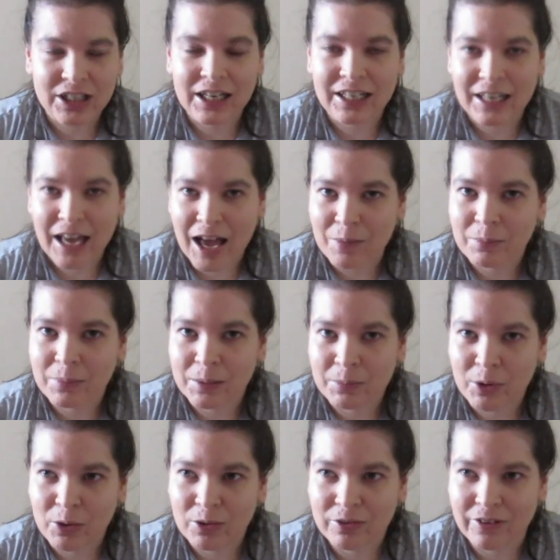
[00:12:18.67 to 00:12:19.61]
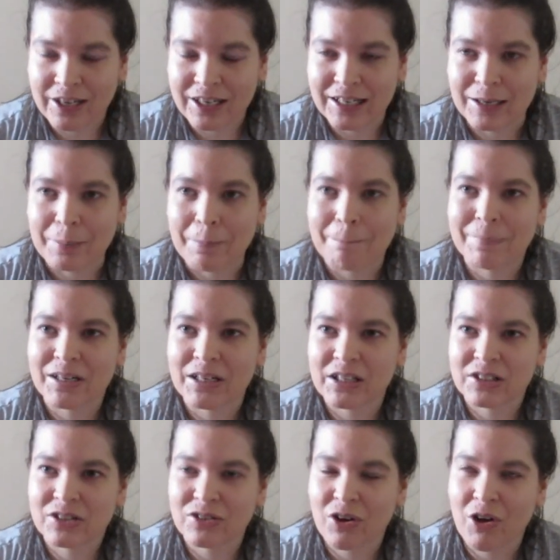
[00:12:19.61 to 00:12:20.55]
It can be motivating, but
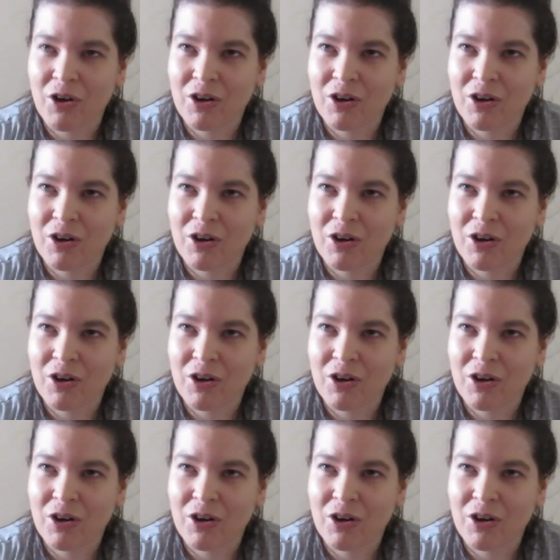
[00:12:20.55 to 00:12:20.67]
it